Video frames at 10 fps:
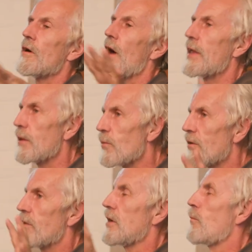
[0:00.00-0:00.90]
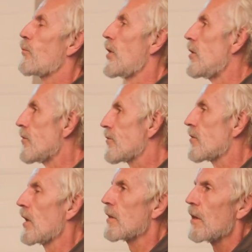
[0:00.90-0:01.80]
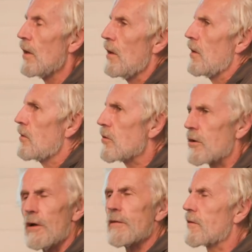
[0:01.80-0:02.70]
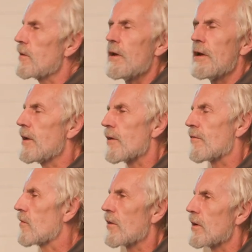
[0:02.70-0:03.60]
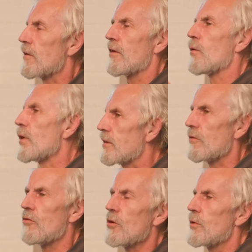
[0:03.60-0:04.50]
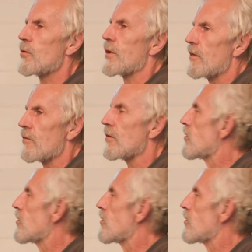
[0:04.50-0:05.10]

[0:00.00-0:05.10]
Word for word: there are animals, there are plants, and you can't really necessarily say what is human, what is